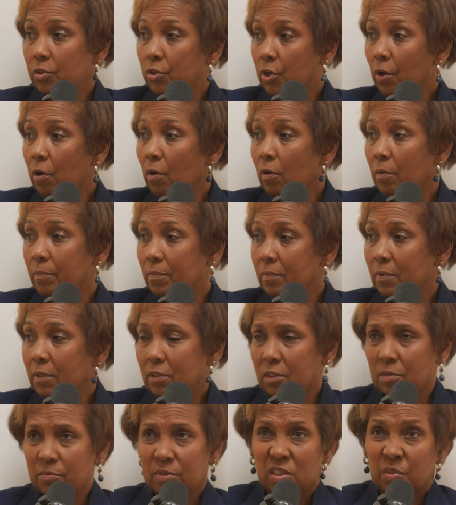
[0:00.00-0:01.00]
term,
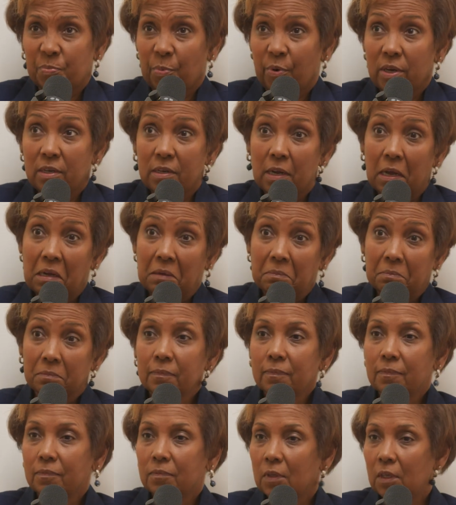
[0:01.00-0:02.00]
because it was springtime.
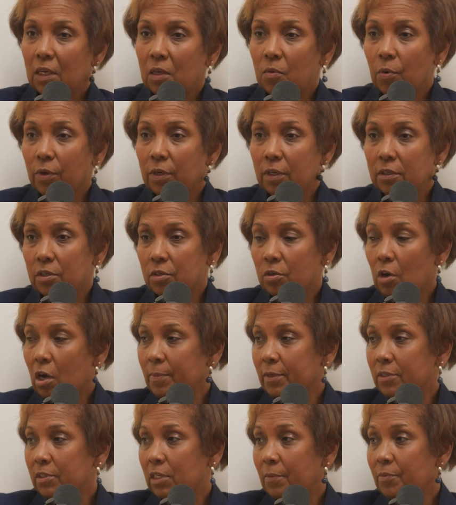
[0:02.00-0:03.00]
He wanted to talk
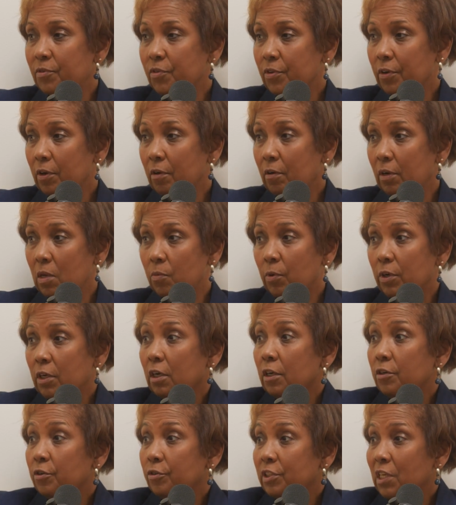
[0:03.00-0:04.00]
about cybersecurity. He wanted
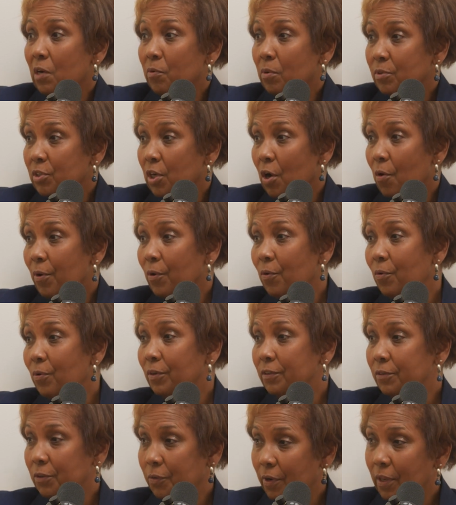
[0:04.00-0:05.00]
to understand what was going
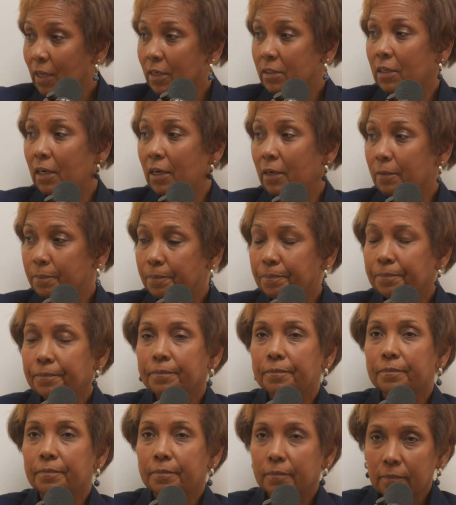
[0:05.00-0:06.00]
on during that time.
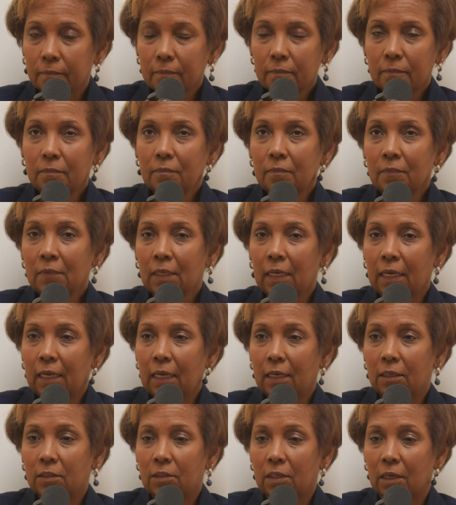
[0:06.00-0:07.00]

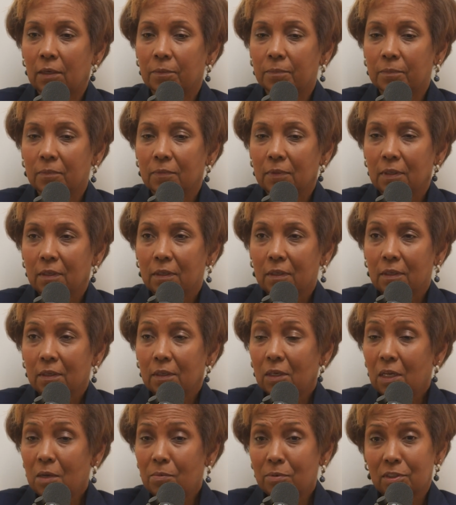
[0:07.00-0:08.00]
And
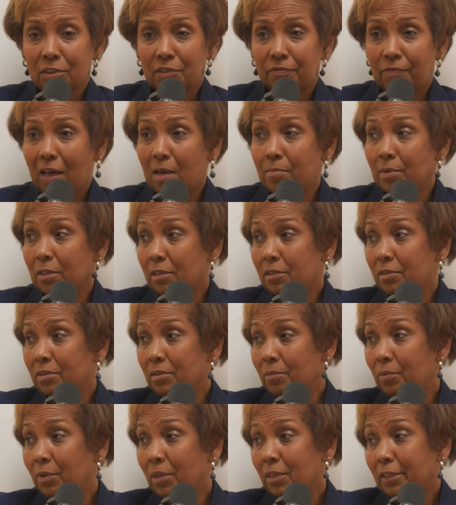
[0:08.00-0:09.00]
it was just fabulous,
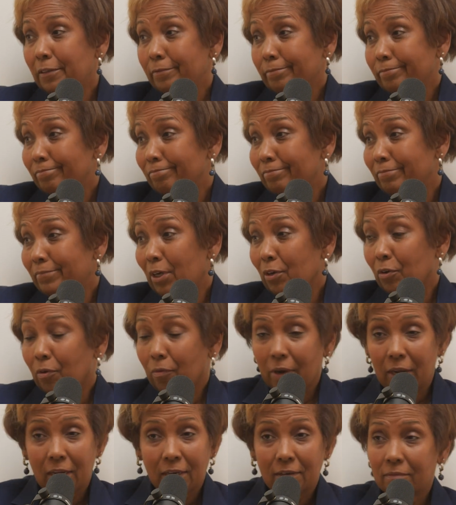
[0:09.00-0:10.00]
really a
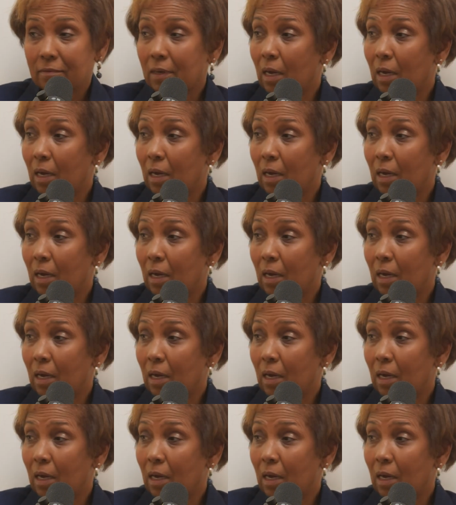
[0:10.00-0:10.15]
great